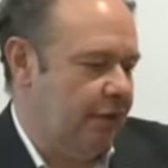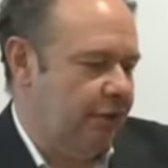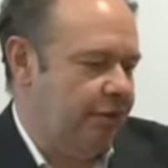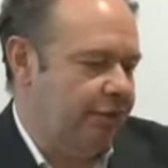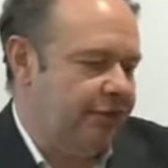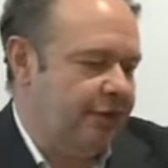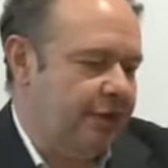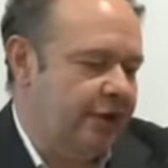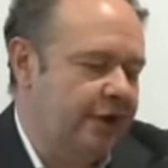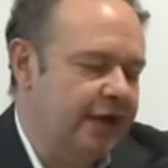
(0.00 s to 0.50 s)

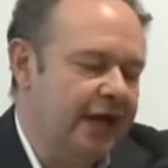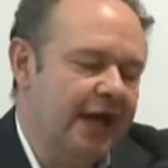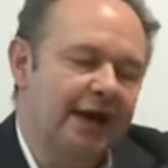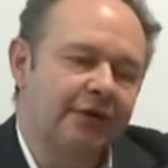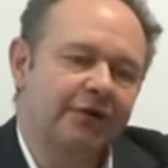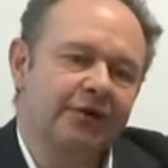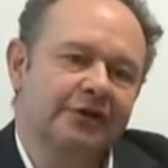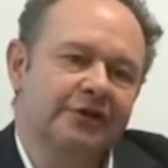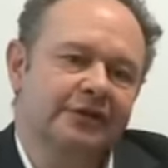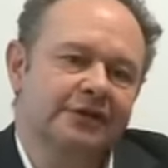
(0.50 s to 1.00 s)
Third
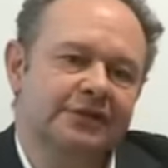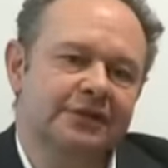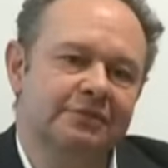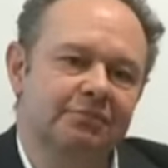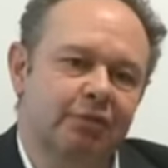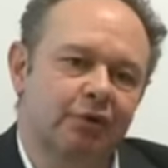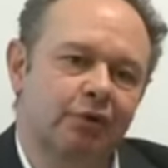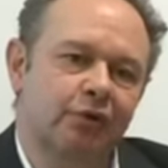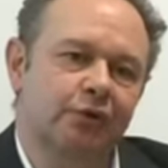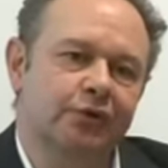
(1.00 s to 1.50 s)
area that's
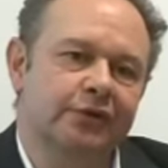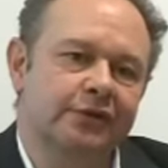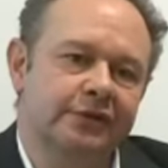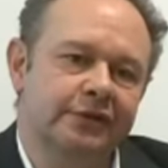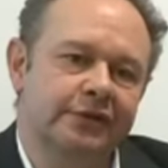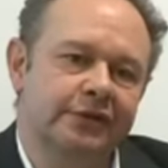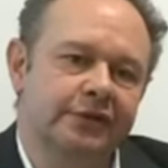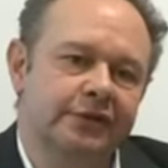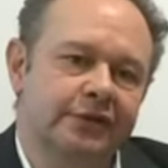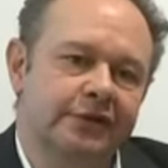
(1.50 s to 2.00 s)

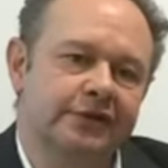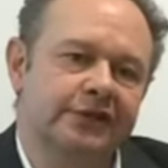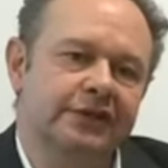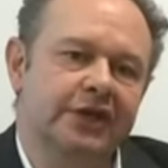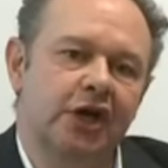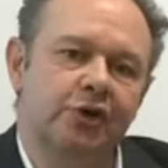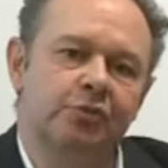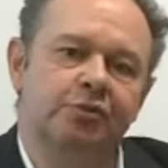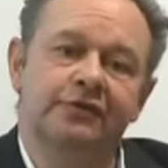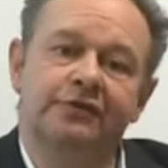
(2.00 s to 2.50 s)
important,
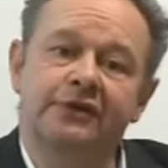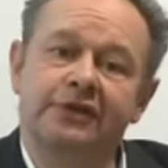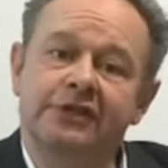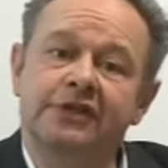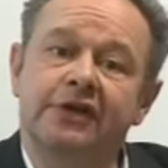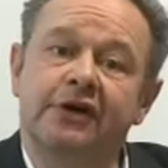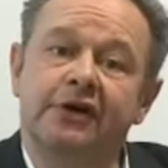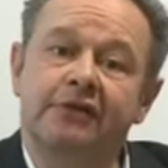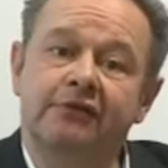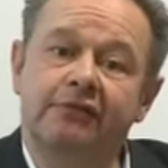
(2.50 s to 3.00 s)
scope of
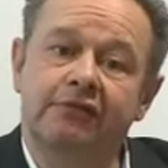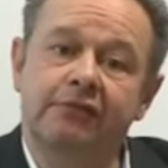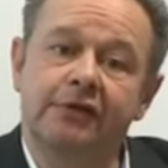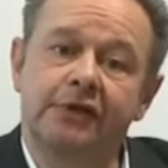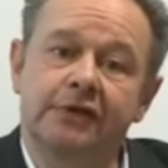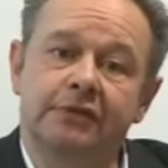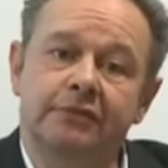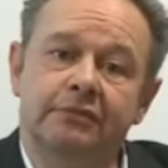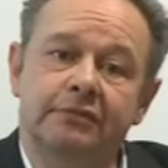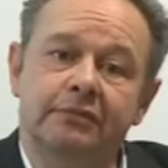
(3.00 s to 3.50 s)
design
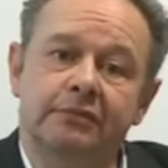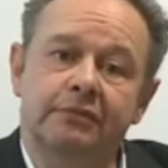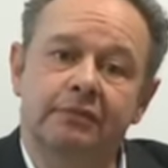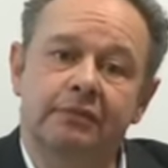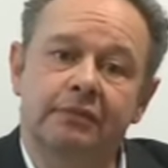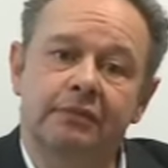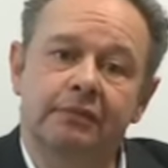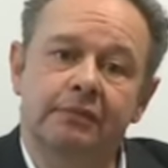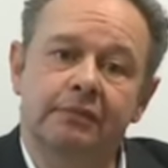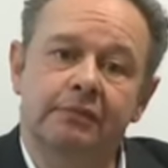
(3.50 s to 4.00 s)
freedom.
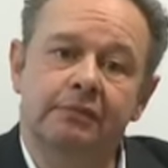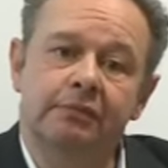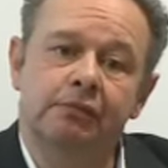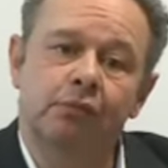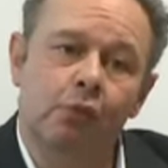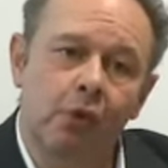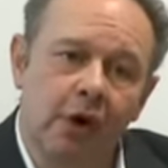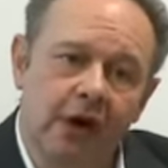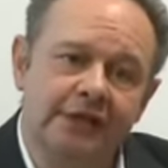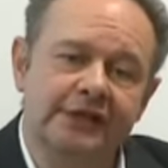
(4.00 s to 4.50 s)

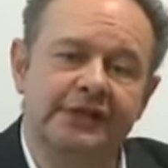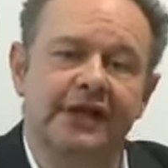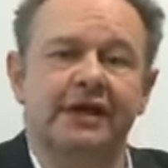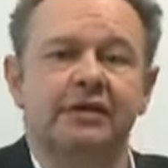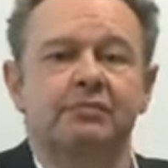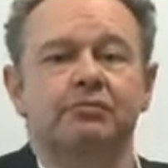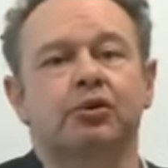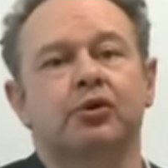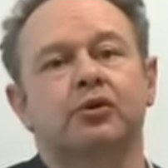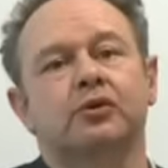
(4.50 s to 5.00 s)
Why is that
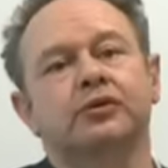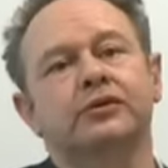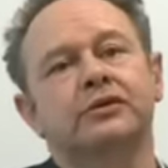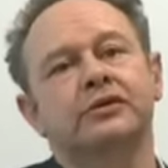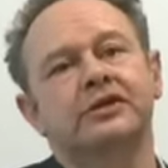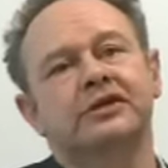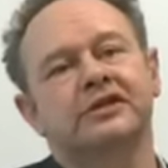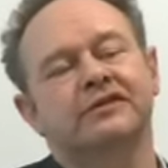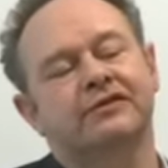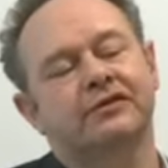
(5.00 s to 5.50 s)

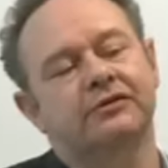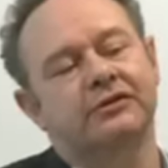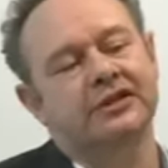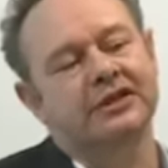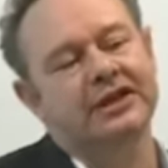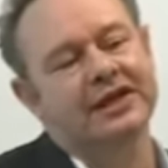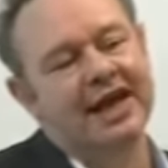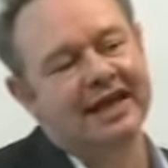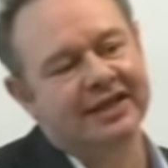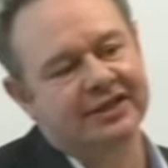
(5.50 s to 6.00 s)
important? If there
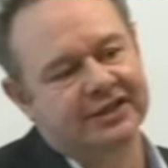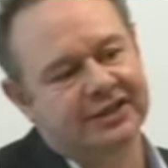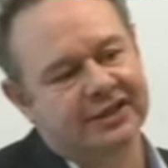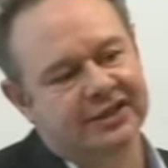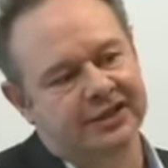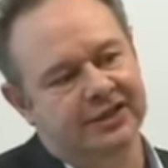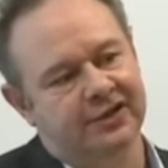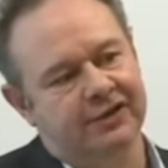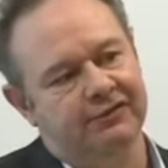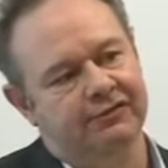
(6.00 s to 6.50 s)
is less
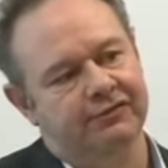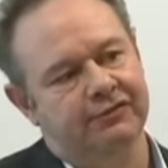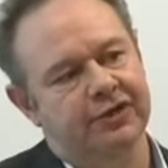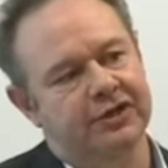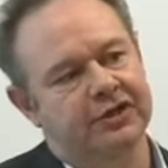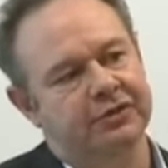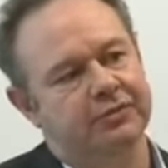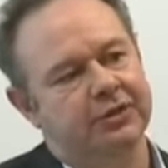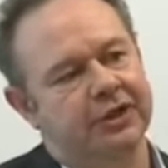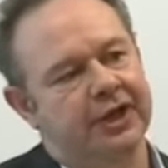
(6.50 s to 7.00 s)
design
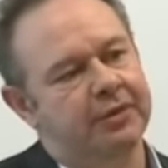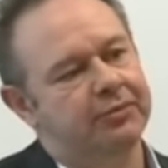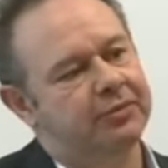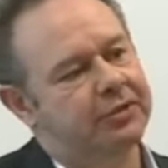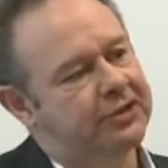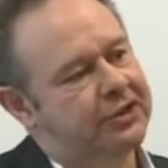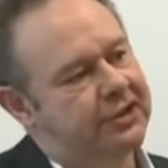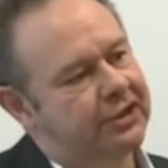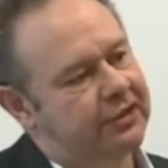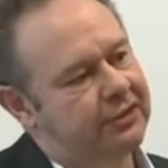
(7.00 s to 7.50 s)
freedom in a
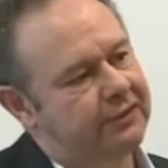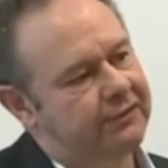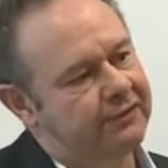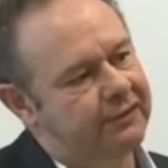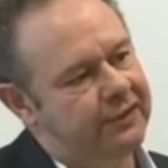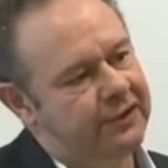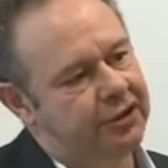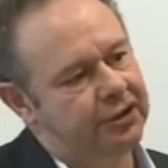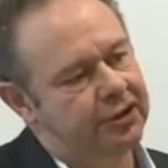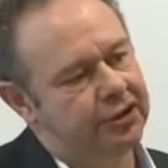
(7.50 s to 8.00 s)
particular
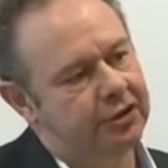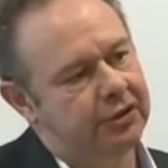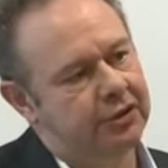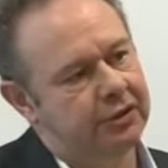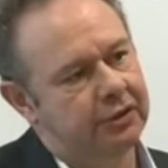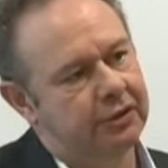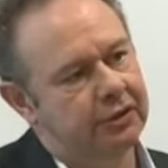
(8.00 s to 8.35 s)
feature,